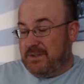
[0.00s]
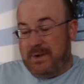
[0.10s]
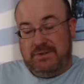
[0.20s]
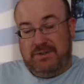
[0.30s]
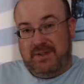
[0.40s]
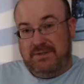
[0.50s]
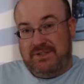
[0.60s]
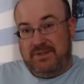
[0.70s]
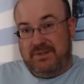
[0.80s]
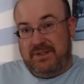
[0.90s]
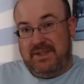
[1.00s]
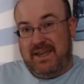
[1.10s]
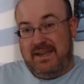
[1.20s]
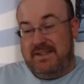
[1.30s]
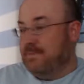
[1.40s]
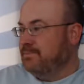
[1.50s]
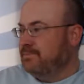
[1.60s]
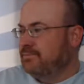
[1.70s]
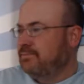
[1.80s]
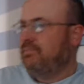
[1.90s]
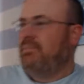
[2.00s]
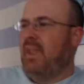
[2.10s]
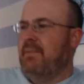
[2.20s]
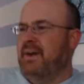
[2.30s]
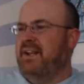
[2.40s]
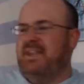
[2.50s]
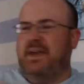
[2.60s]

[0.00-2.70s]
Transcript: but I'm sure that was certainly the case. But at the